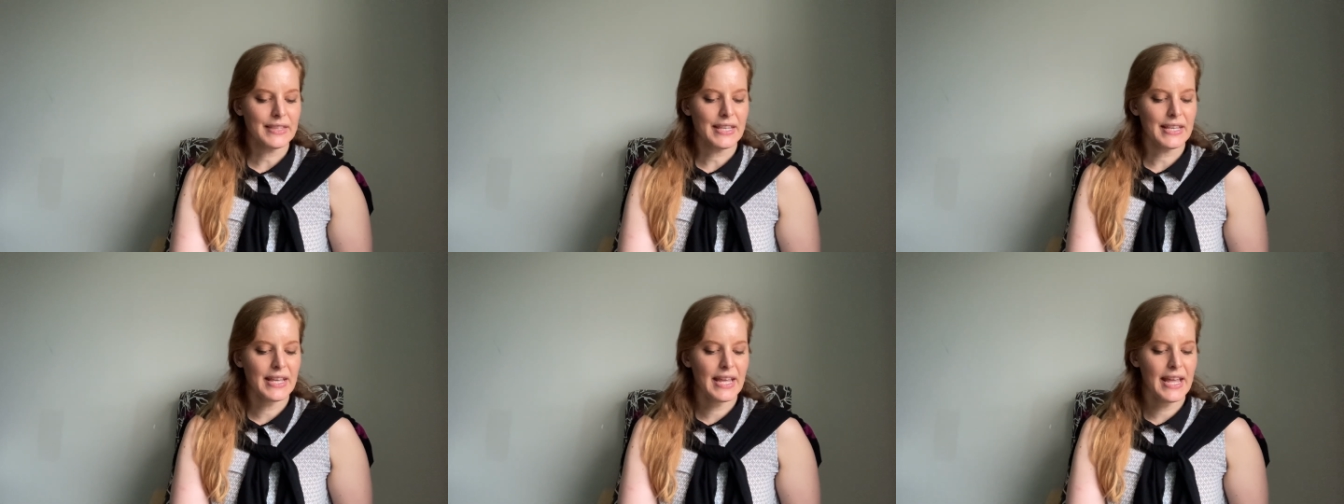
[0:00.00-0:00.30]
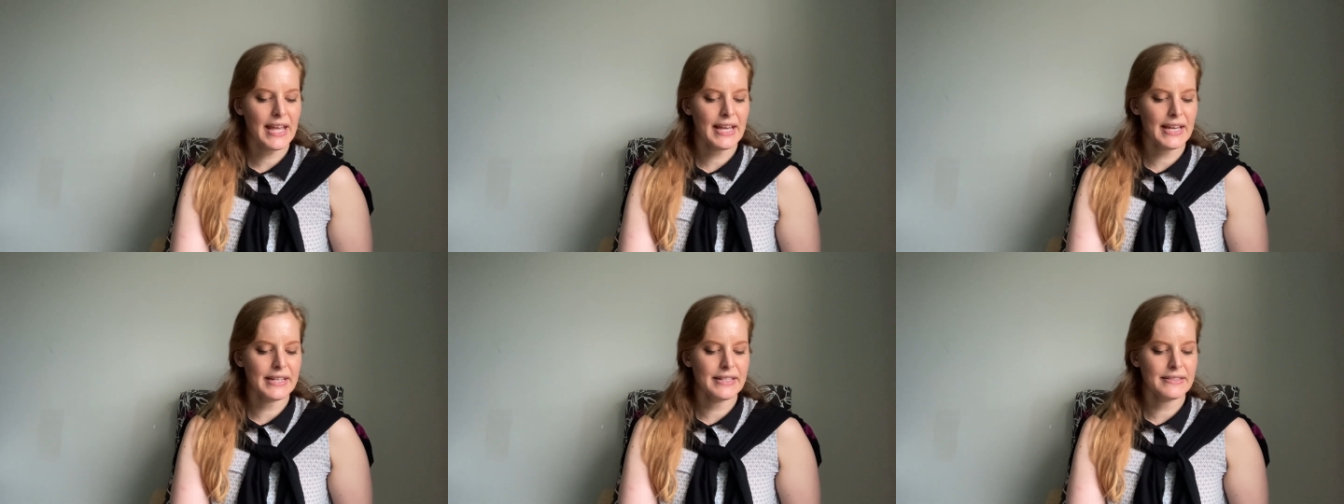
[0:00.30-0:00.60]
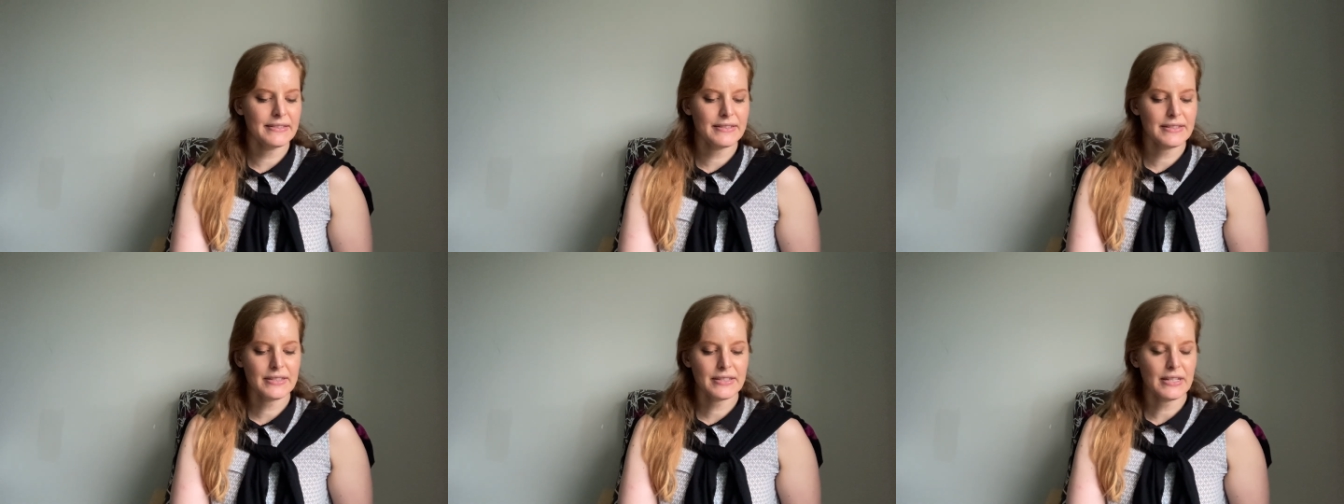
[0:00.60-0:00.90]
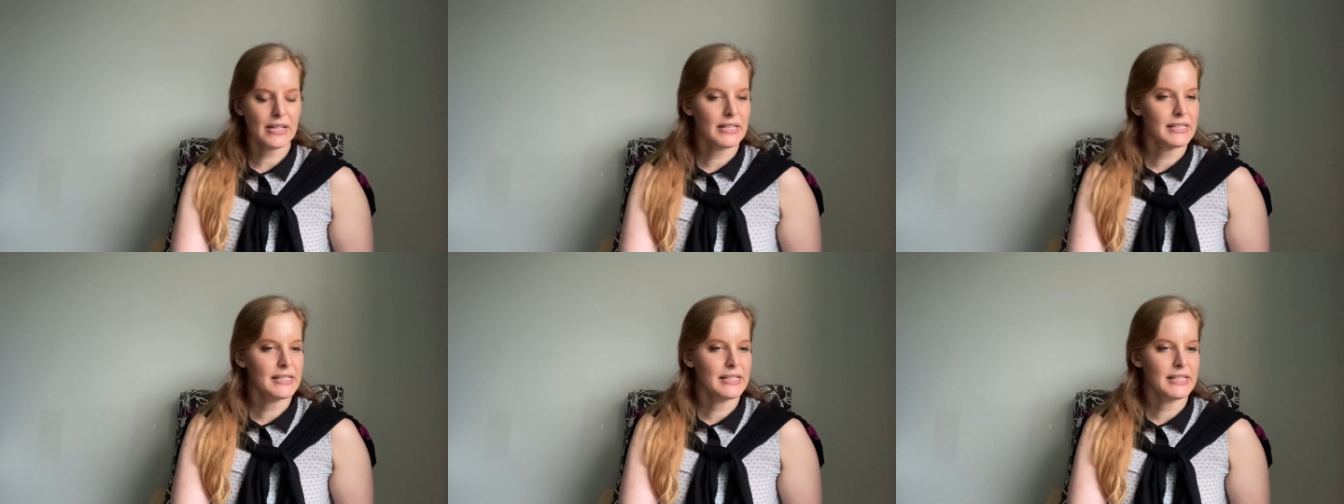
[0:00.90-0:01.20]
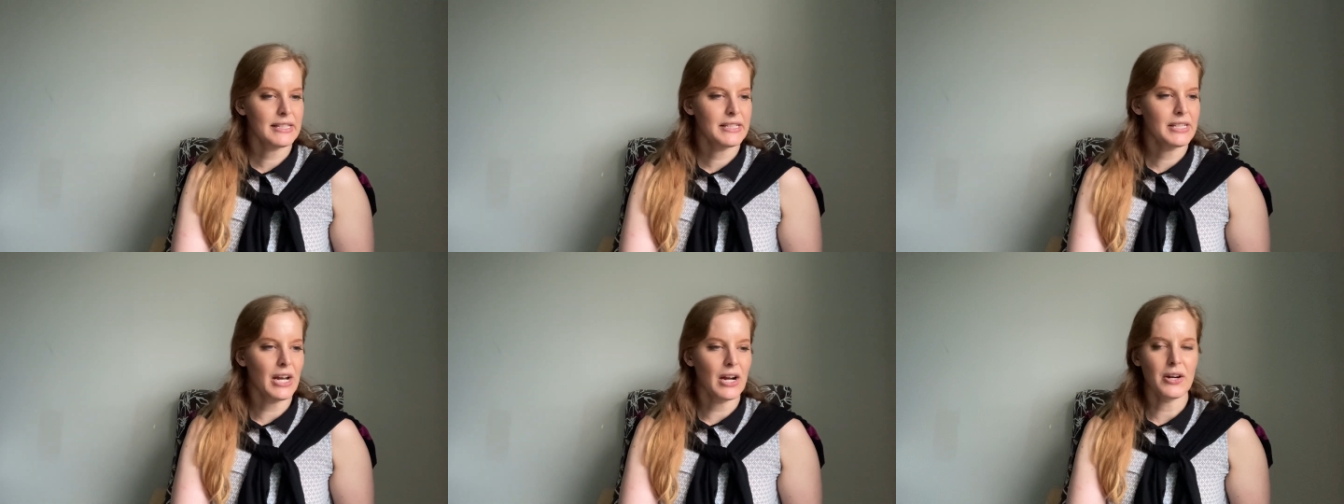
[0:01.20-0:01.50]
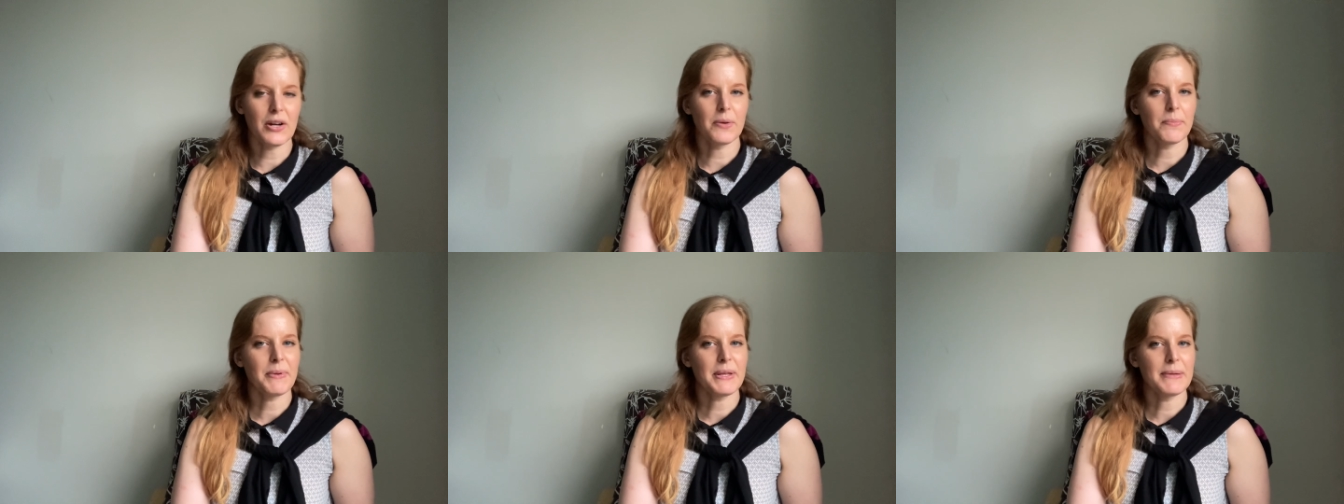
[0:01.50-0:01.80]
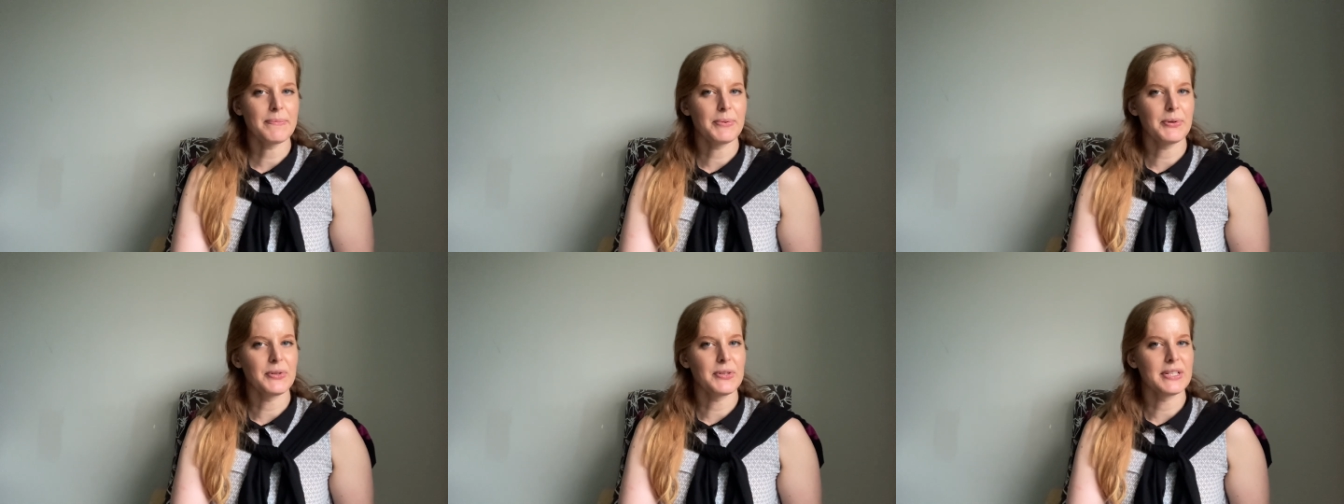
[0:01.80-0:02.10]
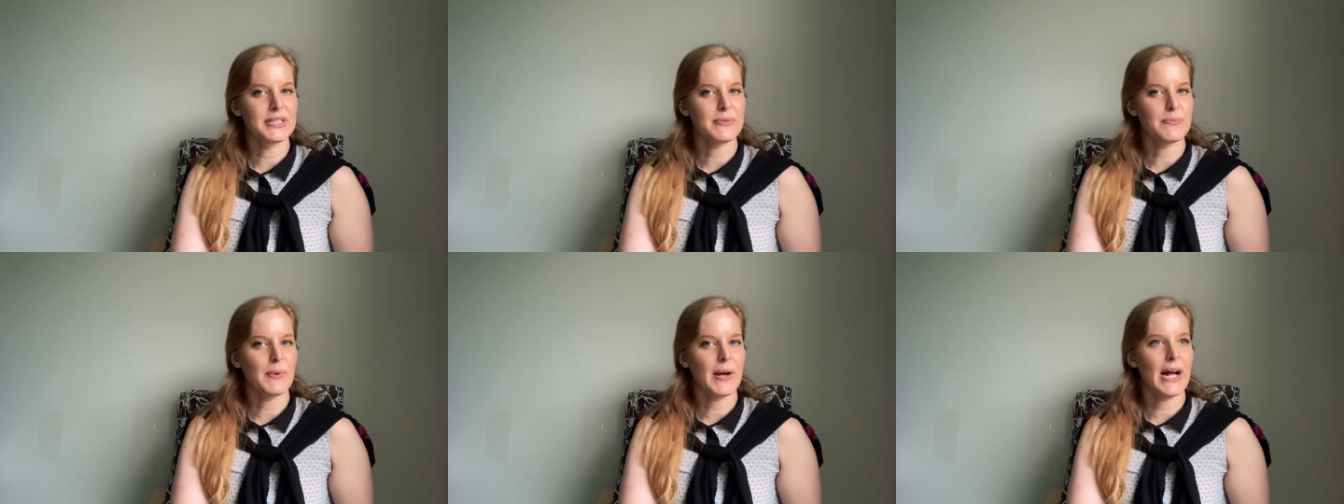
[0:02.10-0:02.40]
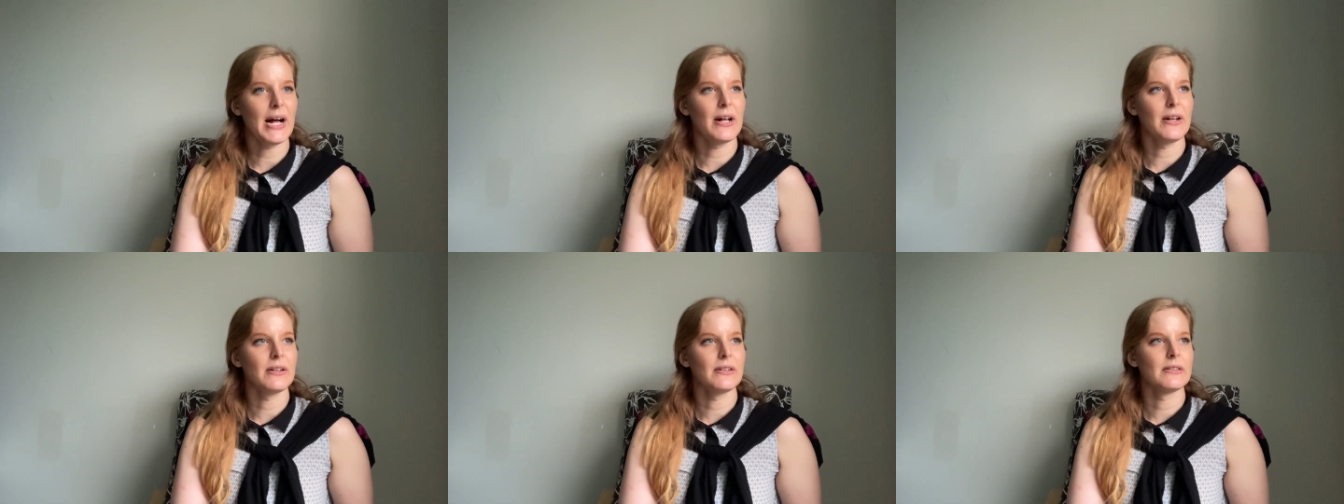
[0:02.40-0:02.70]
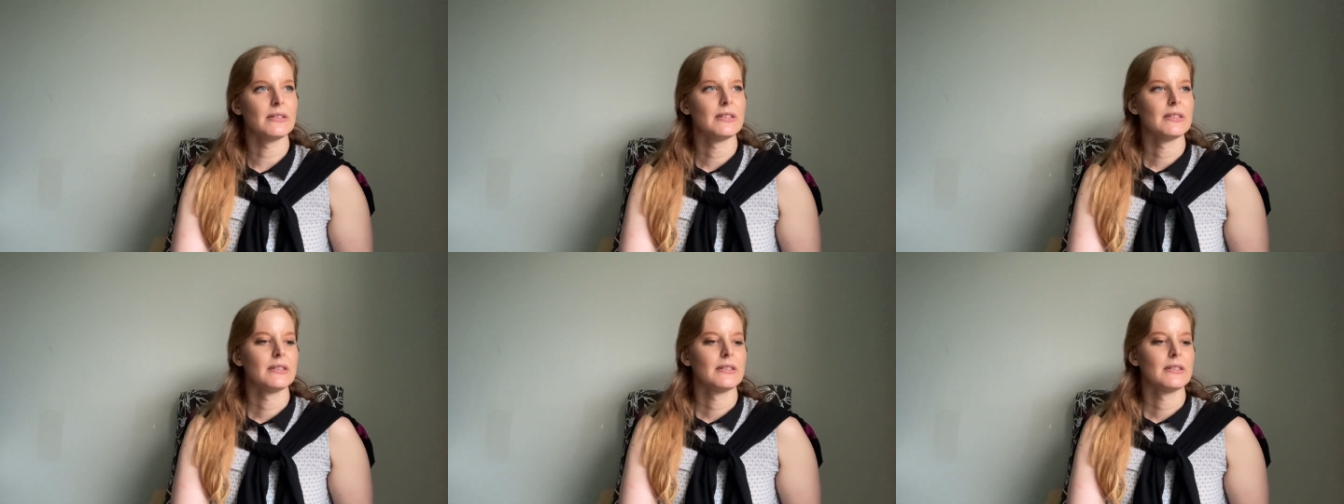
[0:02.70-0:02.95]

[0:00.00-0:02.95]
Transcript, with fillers: and younger people as well.